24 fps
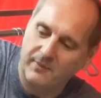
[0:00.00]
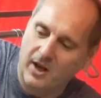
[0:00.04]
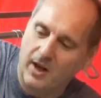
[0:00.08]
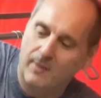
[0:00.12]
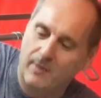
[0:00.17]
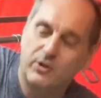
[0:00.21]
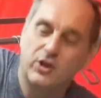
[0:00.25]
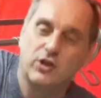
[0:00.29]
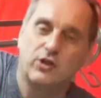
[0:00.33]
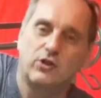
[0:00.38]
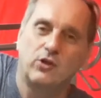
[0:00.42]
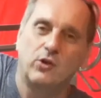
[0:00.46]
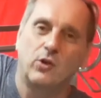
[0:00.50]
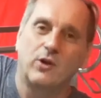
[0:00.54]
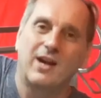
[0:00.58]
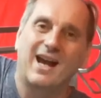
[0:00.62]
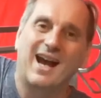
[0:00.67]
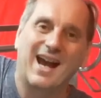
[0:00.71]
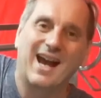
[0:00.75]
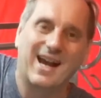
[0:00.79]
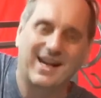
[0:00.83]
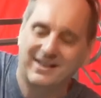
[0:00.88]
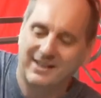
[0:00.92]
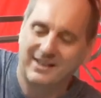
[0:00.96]
I'm just doing
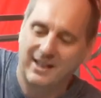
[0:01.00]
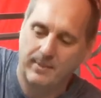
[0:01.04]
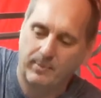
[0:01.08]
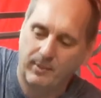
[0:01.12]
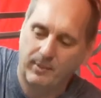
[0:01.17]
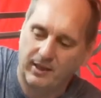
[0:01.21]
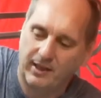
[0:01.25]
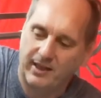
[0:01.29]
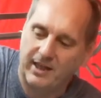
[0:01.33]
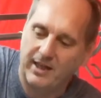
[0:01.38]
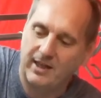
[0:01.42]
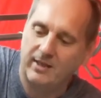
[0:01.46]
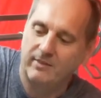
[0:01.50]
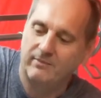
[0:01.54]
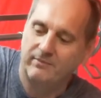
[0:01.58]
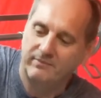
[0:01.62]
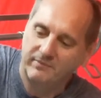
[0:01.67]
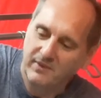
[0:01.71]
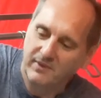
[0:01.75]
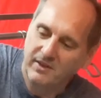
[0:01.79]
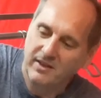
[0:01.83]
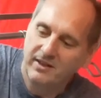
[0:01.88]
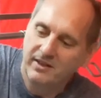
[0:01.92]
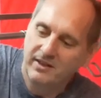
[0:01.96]
a deep clean
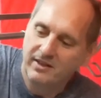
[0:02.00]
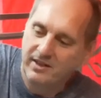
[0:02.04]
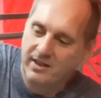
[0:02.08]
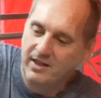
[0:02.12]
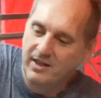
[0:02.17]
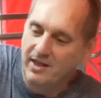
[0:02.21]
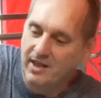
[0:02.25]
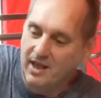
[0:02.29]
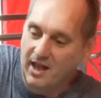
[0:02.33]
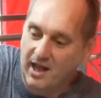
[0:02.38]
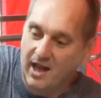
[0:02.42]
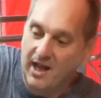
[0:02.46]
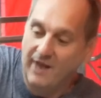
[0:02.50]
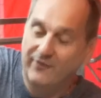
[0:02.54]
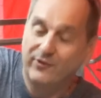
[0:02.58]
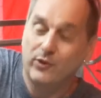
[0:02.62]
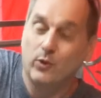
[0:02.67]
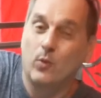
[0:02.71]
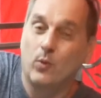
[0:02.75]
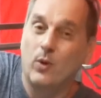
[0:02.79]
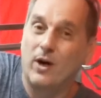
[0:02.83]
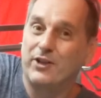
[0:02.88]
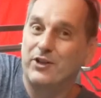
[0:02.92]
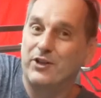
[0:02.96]
after
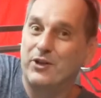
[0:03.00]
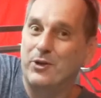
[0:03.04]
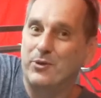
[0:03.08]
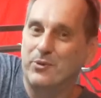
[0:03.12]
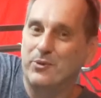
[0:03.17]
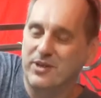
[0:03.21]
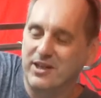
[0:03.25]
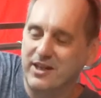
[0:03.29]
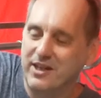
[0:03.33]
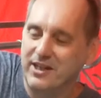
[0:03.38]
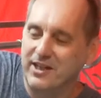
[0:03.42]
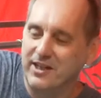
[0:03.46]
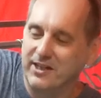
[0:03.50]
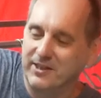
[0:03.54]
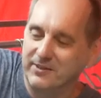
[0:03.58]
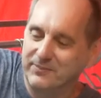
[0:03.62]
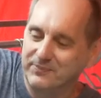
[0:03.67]
one whole year